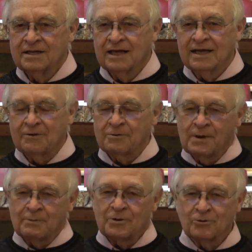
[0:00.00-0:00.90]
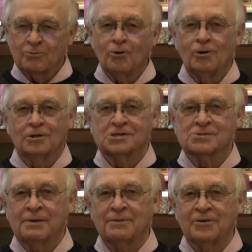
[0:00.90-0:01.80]
And I remember the rolls
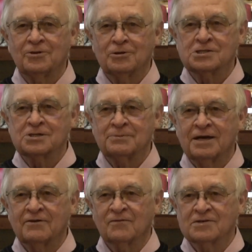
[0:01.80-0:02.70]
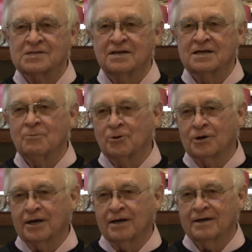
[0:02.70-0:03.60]
my mother used to make for Sunday
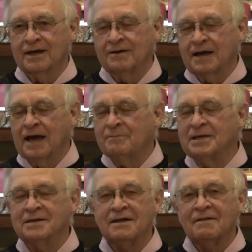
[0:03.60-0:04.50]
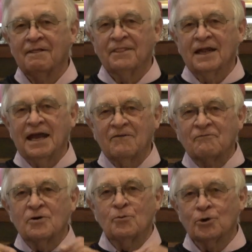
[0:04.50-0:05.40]
morning. And I mean, that
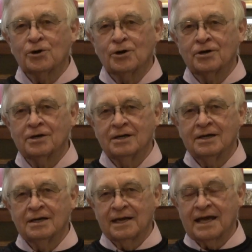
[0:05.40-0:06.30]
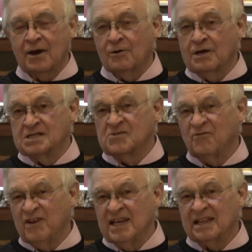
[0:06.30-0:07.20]
every word carries
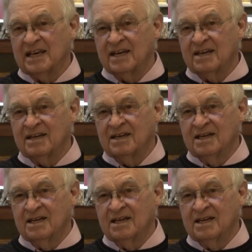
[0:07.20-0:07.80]
feeling,